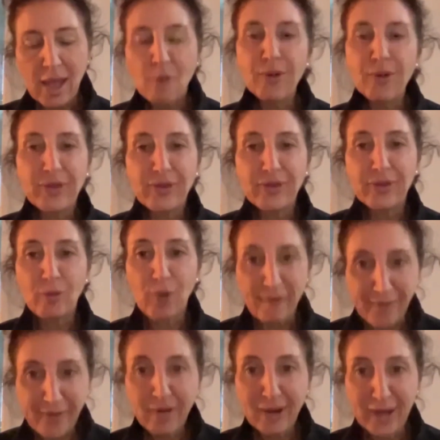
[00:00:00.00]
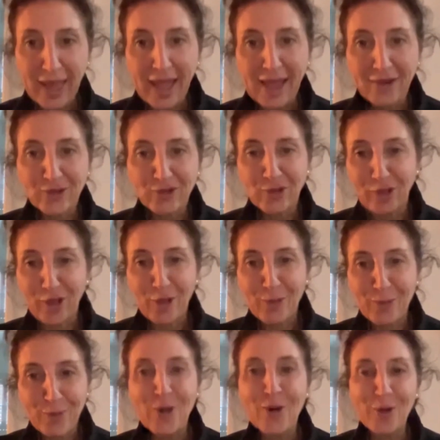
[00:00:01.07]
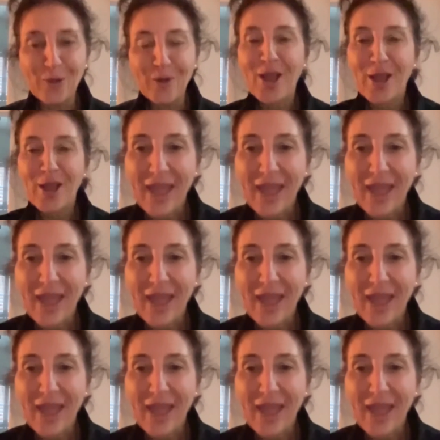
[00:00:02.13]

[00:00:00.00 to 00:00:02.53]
with a very large global